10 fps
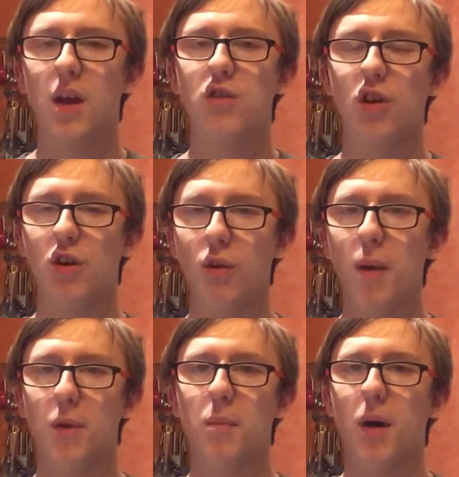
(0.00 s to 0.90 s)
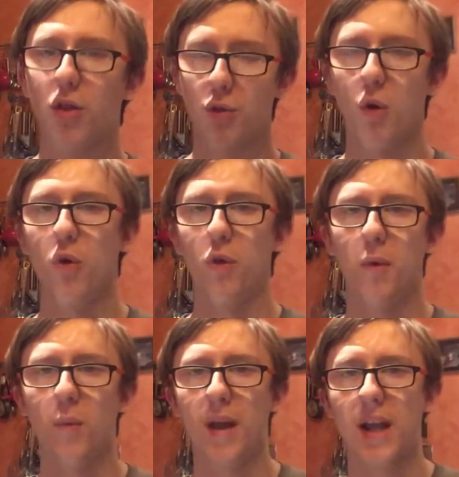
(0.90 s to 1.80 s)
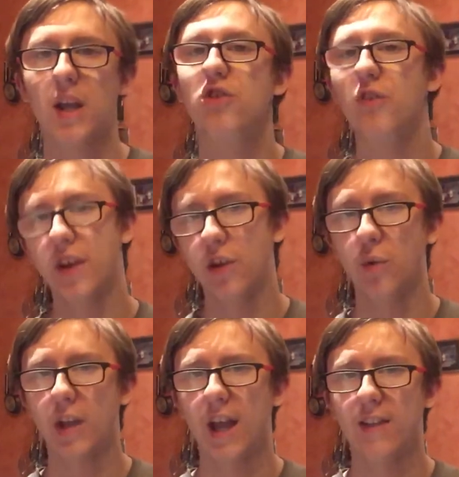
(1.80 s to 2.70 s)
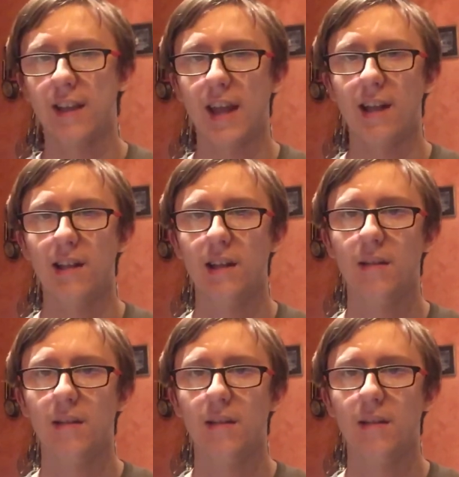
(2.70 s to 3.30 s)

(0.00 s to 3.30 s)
to grab them and throw them away so they don't get the kill.